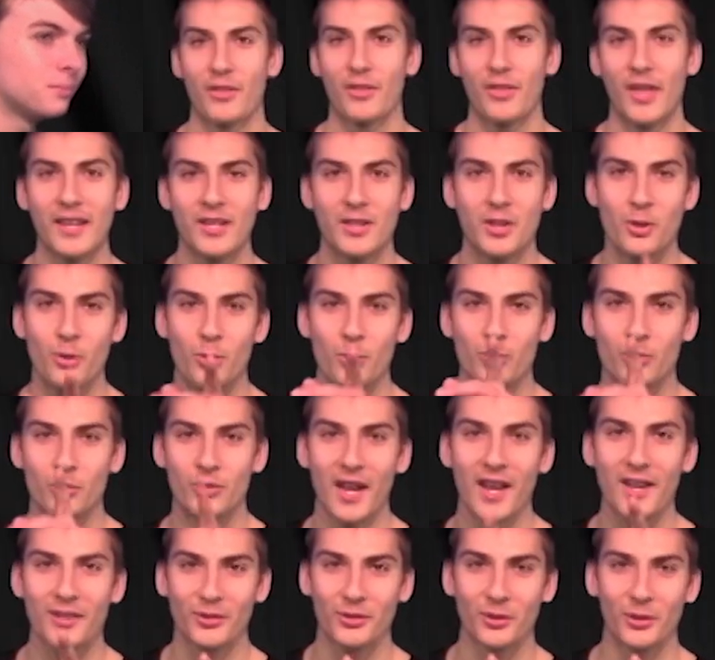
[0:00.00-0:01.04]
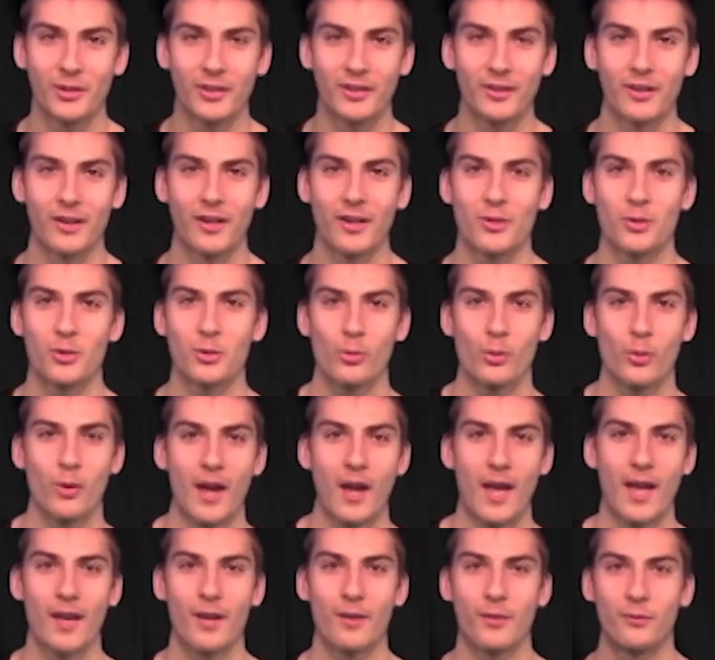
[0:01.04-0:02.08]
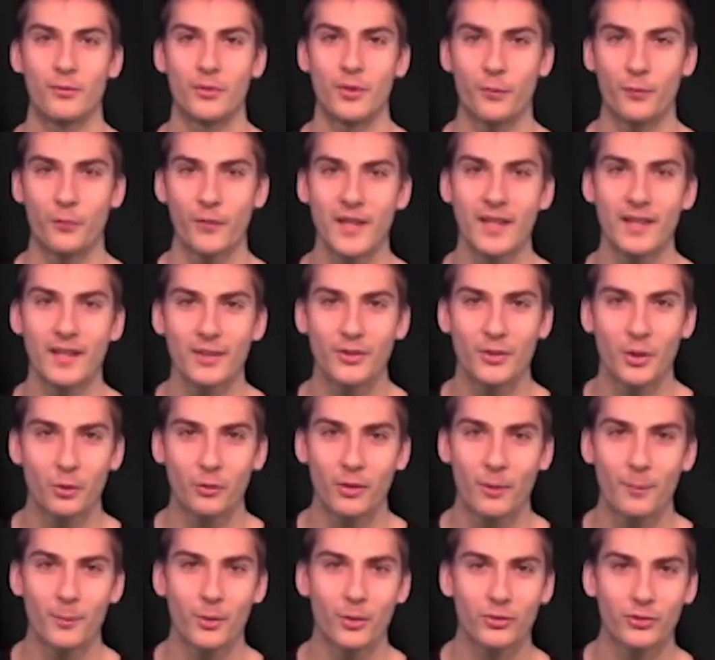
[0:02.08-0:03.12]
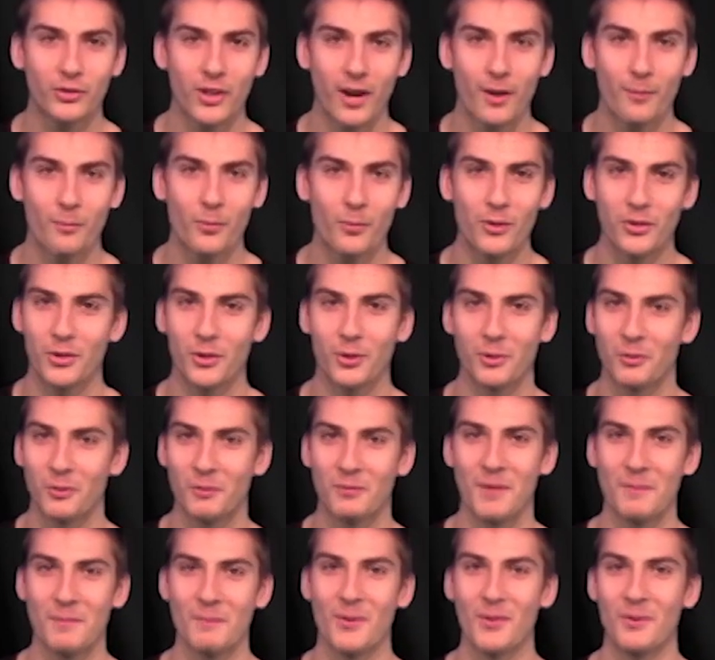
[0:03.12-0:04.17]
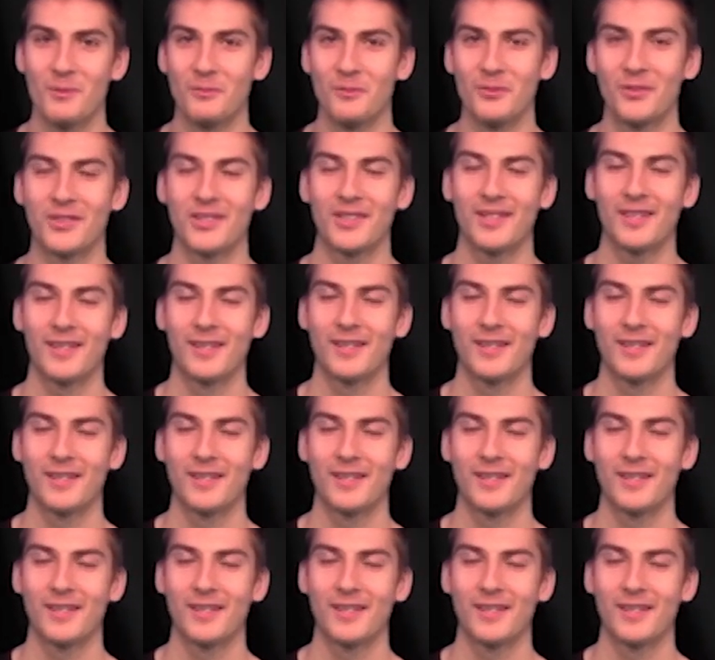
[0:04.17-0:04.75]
Thank you, Dazzler. You have defeated the criminal scum with your groovy moves.